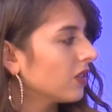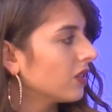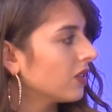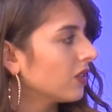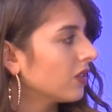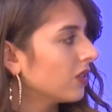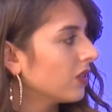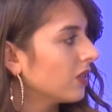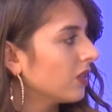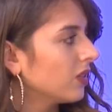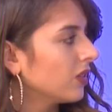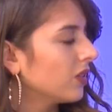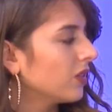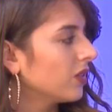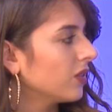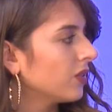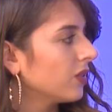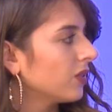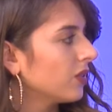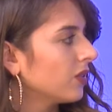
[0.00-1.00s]

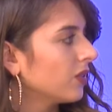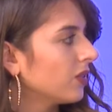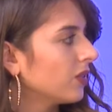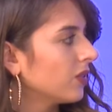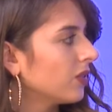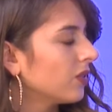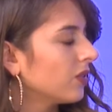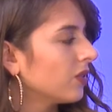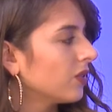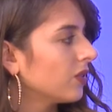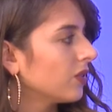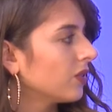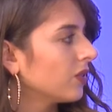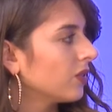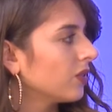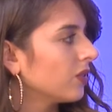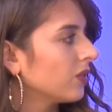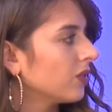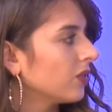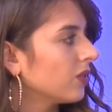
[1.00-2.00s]

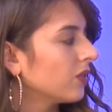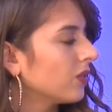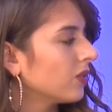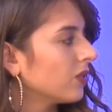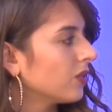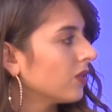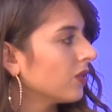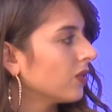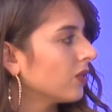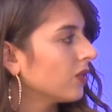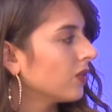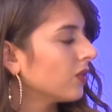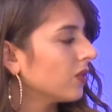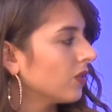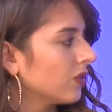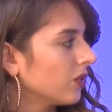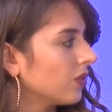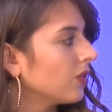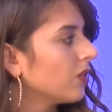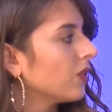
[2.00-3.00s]

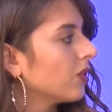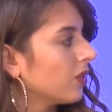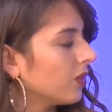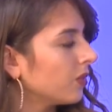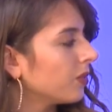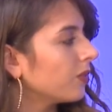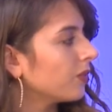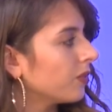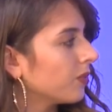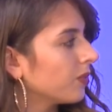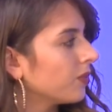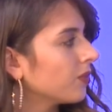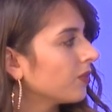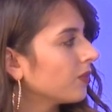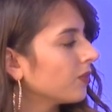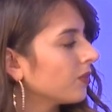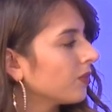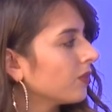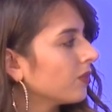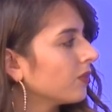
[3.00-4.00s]

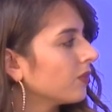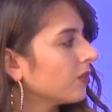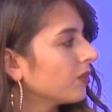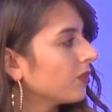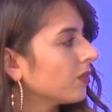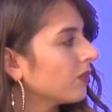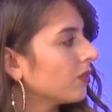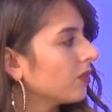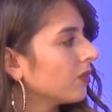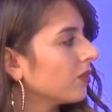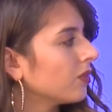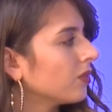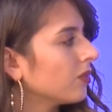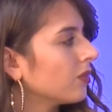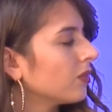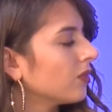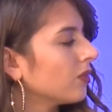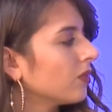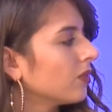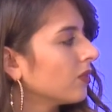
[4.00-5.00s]

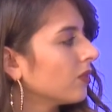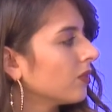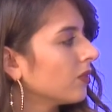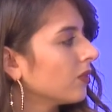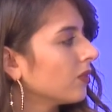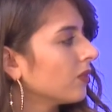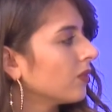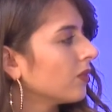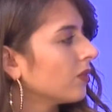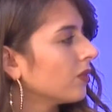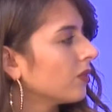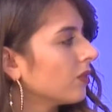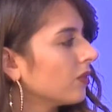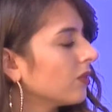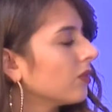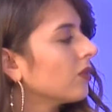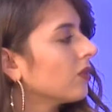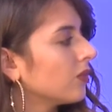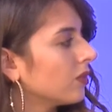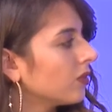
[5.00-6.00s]

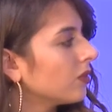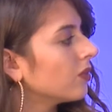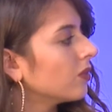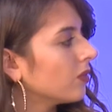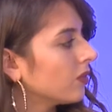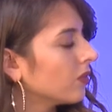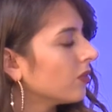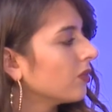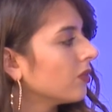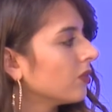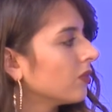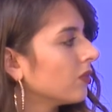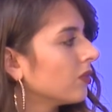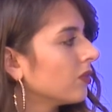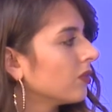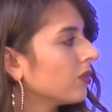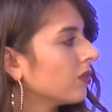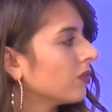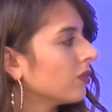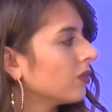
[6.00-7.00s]

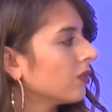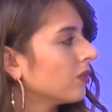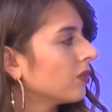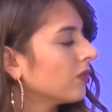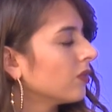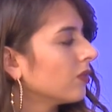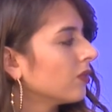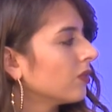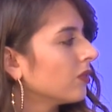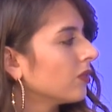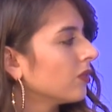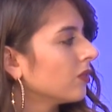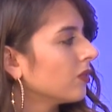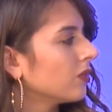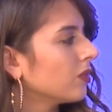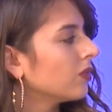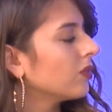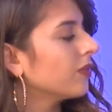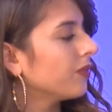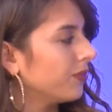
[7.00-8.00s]
(not speaking)